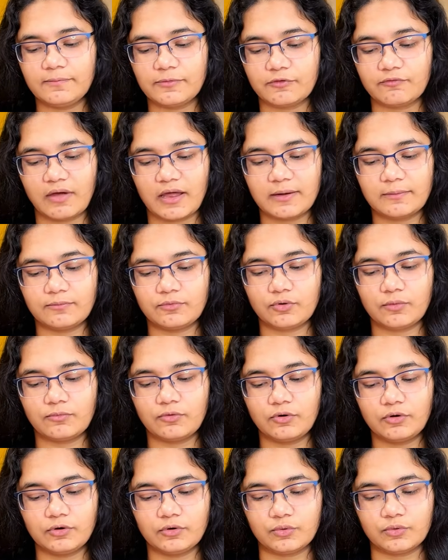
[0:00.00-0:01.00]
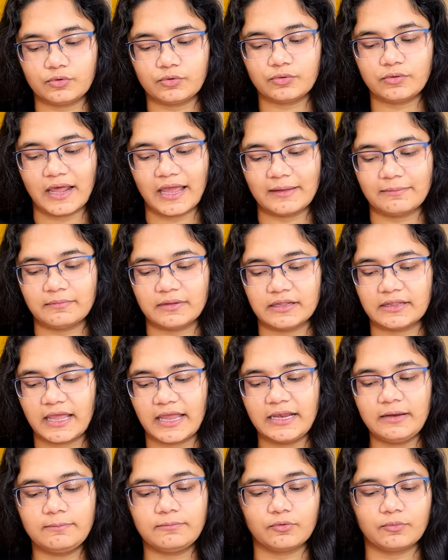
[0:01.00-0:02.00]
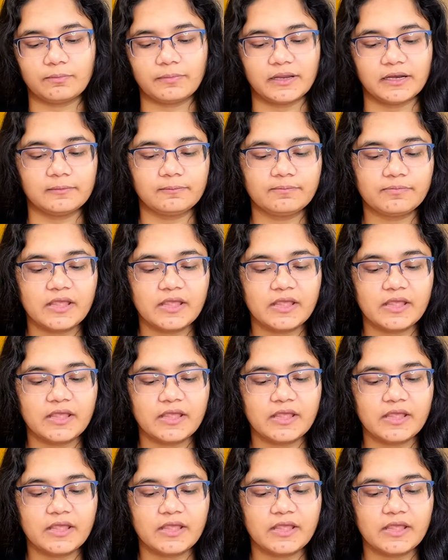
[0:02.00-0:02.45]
1-bromo 2,2-dimethyl propane.